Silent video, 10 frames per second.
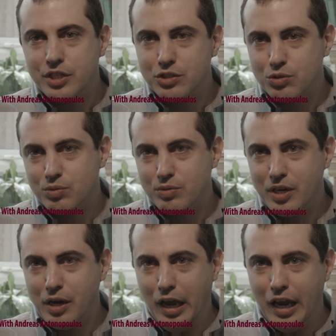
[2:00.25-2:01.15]
It's
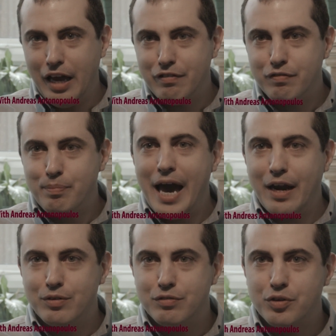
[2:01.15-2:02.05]
a life
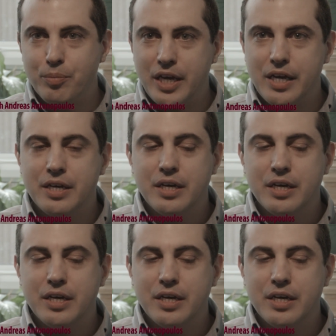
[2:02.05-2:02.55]
pattern for me.